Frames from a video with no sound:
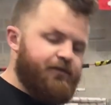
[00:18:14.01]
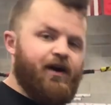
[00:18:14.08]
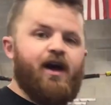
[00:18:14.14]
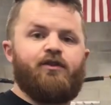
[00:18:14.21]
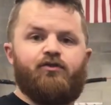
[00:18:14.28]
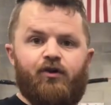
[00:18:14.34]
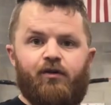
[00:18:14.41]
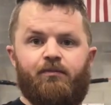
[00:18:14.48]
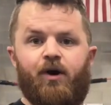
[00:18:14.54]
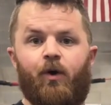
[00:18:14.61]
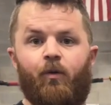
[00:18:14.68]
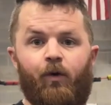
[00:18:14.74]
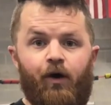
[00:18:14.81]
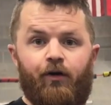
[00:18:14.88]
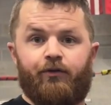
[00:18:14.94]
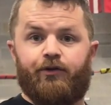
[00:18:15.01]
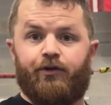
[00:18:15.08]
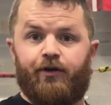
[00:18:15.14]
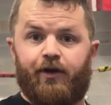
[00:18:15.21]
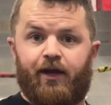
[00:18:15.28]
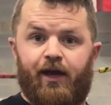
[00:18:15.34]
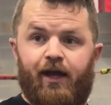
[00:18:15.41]
I talk about Walter
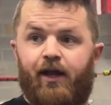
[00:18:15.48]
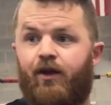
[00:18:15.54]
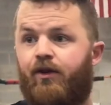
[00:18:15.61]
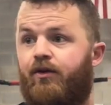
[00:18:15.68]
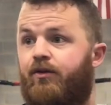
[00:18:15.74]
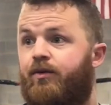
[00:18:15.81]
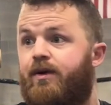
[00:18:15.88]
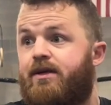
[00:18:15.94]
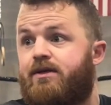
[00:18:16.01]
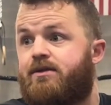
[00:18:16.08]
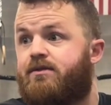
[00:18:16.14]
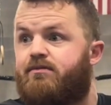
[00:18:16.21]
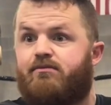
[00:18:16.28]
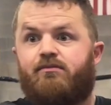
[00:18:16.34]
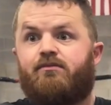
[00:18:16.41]
again, who is